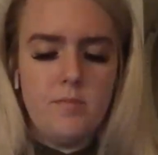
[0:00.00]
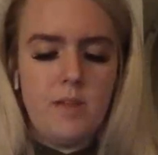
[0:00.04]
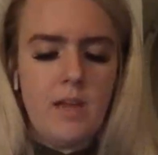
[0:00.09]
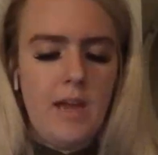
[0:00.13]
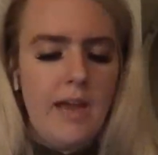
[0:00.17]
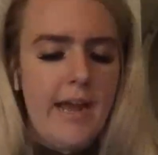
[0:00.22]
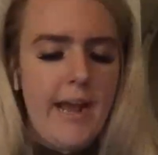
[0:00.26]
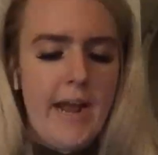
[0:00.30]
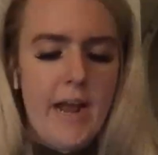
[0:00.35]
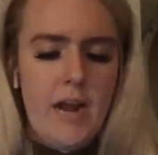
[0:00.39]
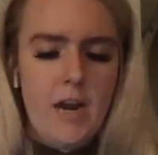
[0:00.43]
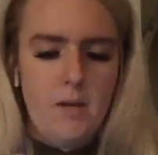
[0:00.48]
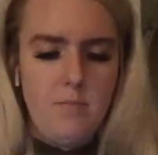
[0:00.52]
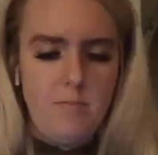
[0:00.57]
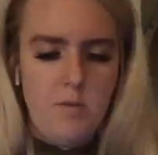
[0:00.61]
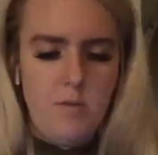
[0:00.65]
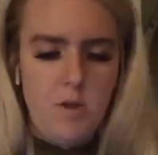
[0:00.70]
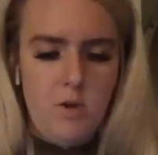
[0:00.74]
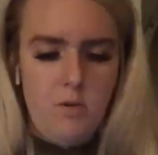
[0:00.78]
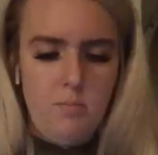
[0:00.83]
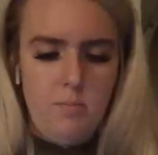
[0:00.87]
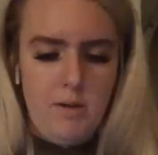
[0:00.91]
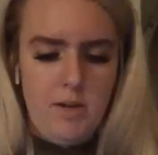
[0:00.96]
I got to mute
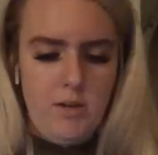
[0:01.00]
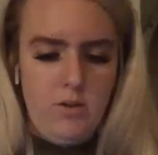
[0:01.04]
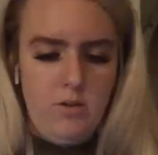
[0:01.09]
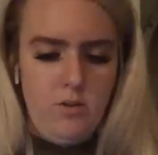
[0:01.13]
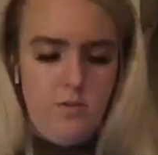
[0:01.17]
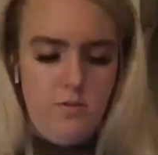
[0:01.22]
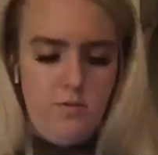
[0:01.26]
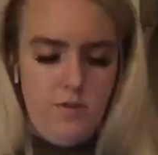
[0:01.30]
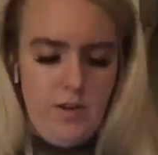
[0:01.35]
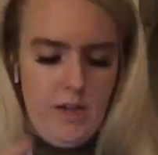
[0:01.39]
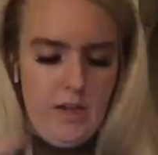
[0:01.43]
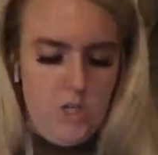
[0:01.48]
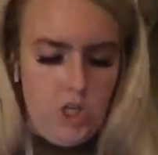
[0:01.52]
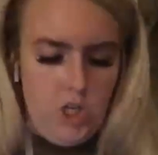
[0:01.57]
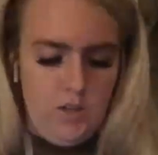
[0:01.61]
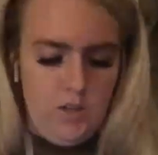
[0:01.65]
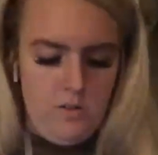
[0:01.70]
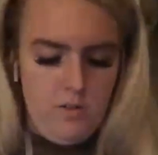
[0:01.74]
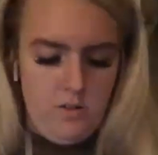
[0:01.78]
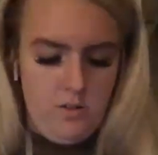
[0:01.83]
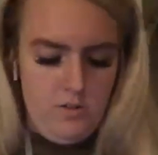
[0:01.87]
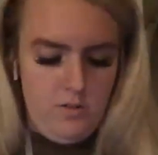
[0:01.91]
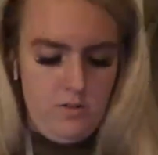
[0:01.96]
my notifications
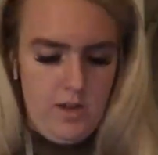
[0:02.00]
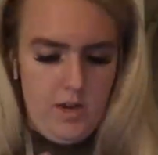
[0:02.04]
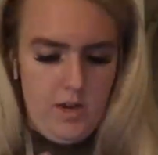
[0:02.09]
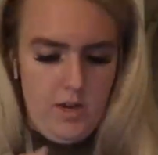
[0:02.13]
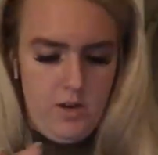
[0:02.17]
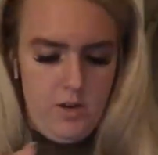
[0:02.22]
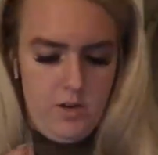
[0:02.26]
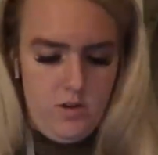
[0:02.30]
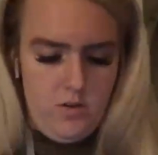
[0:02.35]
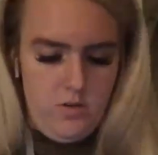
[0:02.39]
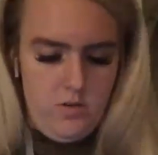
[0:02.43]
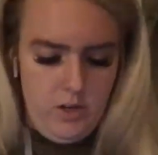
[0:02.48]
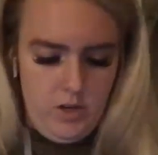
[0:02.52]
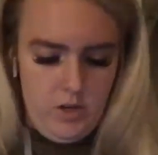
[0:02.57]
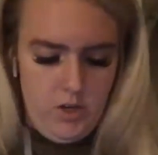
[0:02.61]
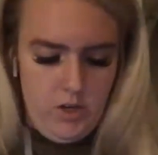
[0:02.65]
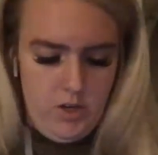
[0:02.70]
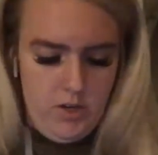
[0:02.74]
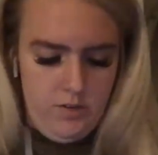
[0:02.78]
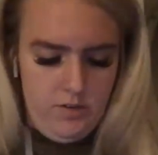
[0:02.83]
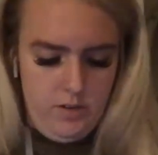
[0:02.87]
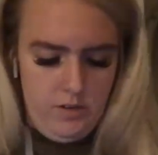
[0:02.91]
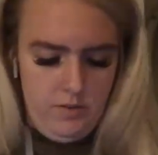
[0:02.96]
because they are going
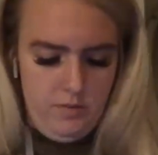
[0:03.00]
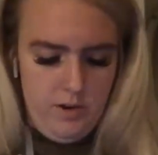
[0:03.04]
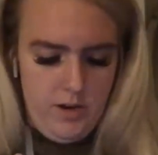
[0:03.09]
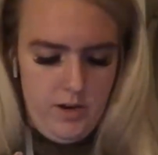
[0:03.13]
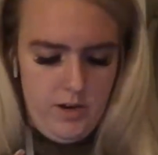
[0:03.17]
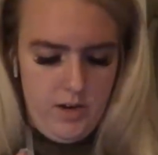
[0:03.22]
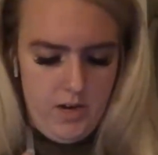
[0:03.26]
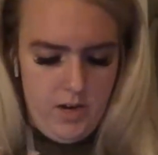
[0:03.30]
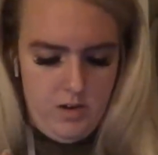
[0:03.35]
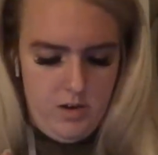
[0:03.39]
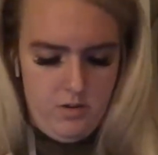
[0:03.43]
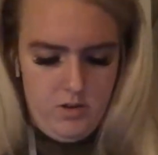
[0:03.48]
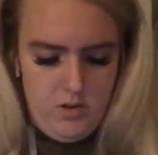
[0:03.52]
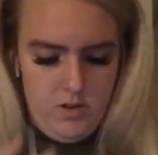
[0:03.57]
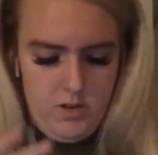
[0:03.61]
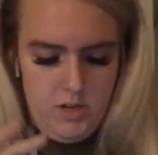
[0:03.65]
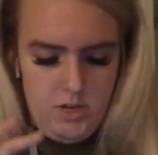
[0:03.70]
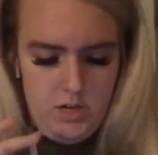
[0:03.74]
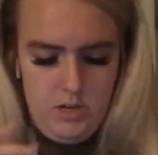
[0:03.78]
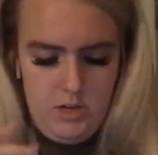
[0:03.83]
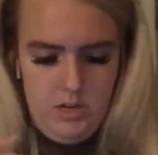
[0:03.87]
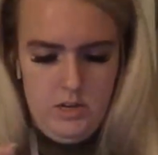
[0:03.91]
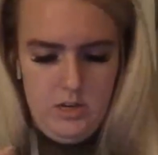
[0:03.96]
crazy right now. Hold
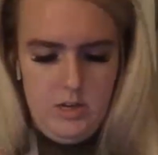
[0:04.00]
on.